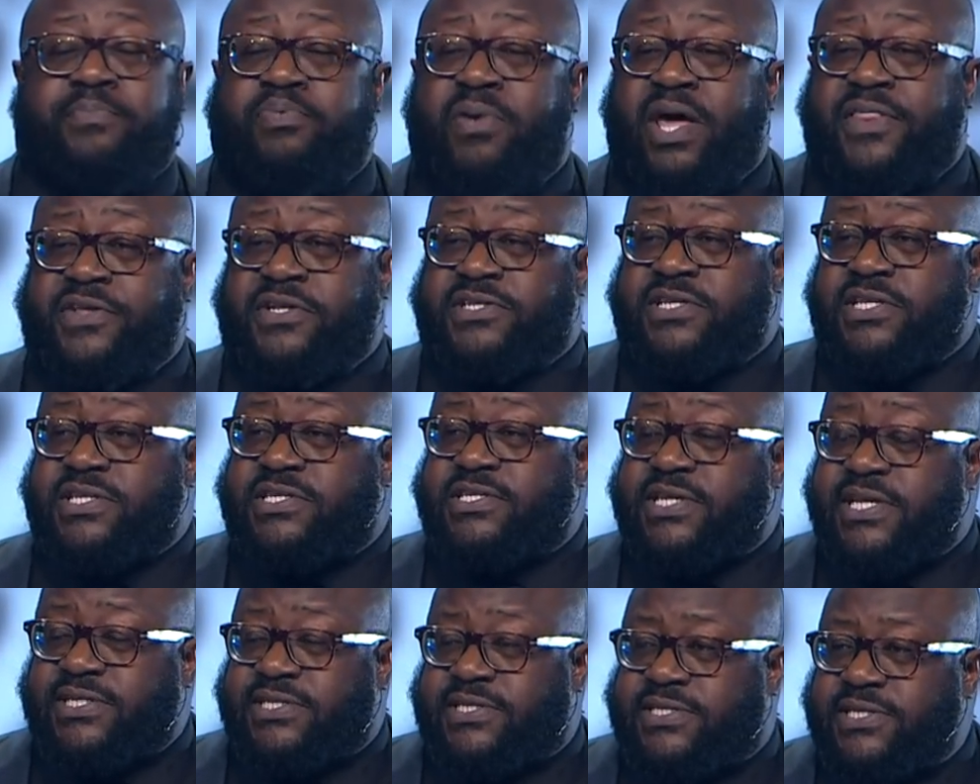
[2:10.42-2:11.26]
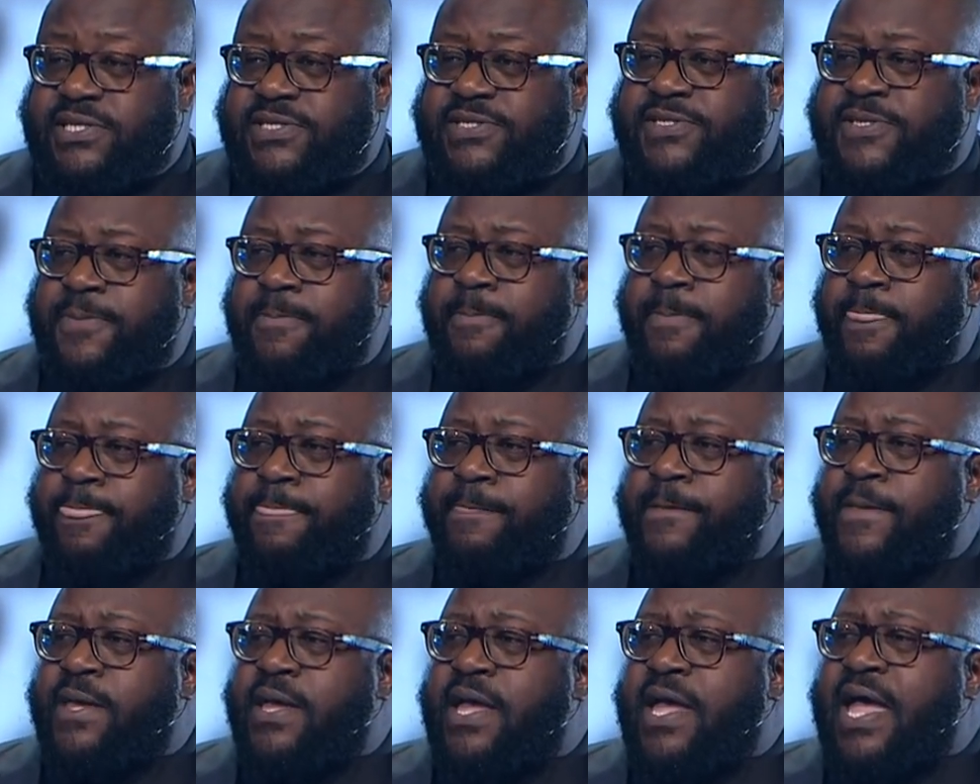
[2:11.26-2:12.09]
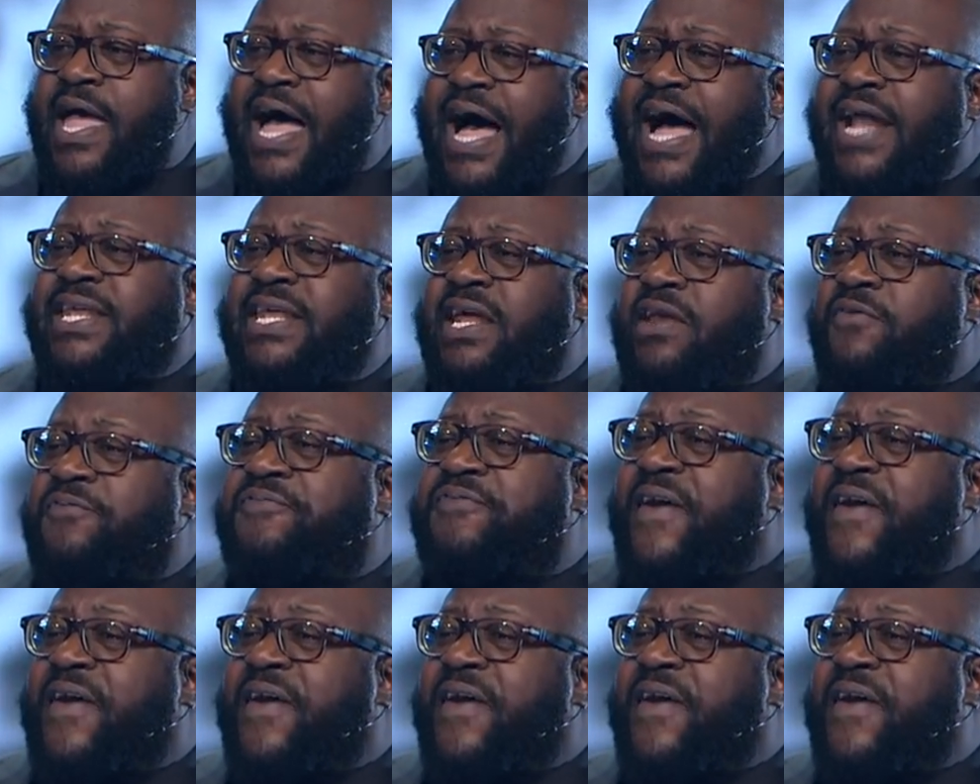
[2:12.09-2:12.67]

brothers and sisters, I didn't